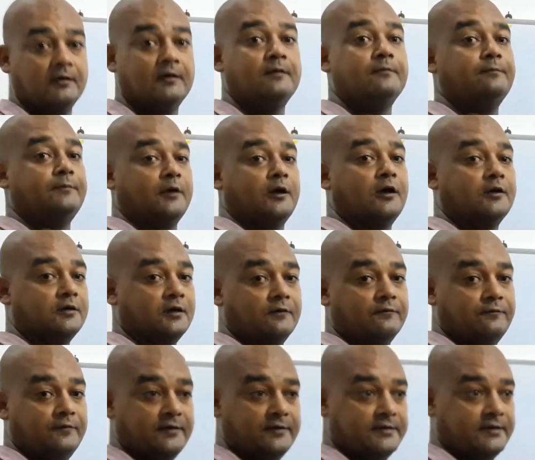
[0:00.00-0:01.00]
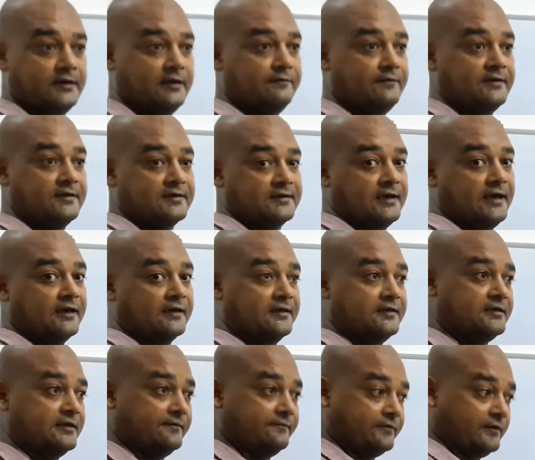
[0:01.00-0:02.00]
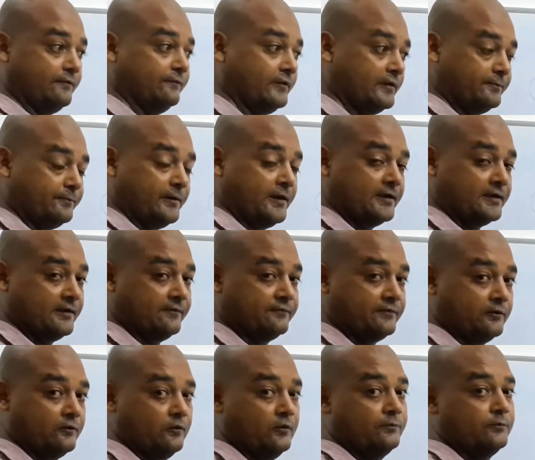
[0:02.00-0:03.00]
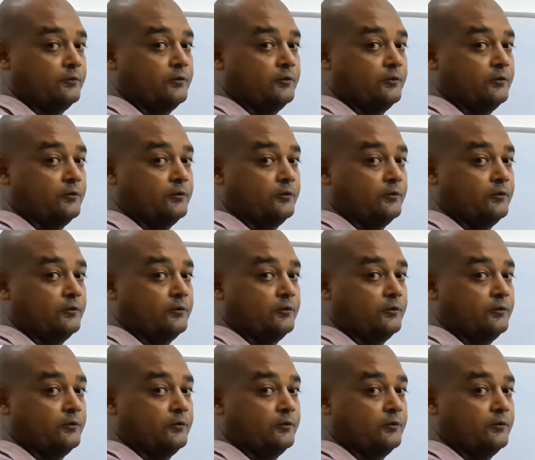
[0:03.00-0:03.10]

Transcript: because of which events are reaching from one part of the globe to